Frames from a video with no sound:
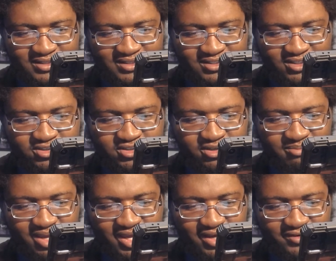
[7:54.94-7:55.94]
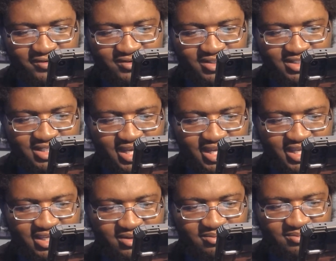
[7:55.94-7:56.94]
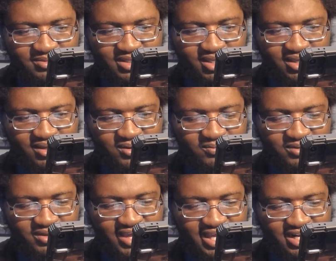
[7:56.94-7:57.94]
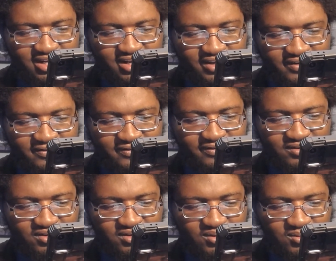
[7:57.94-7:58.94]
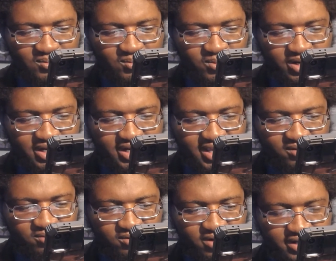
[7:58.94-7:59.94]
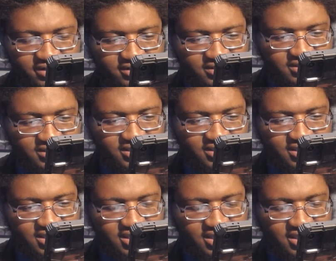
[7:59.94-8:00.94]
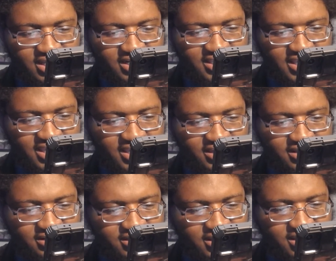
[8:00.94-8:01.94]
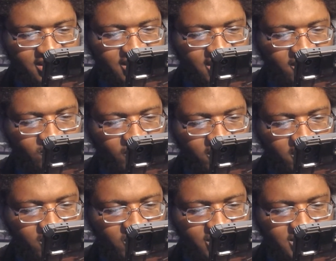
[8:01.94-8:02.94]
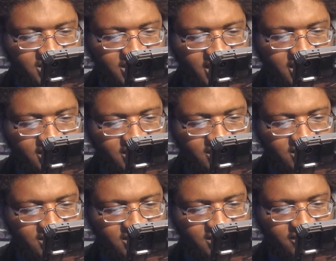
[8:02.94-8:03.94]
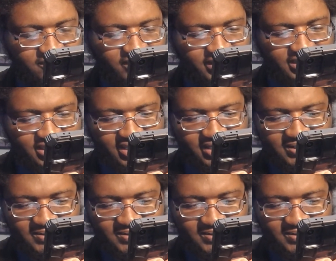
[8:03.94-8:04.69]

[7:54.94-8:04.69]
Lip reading: Shut your mouth. Tie him. We had enough. We're not rotters. Get his hands. We're always saying stuff like that.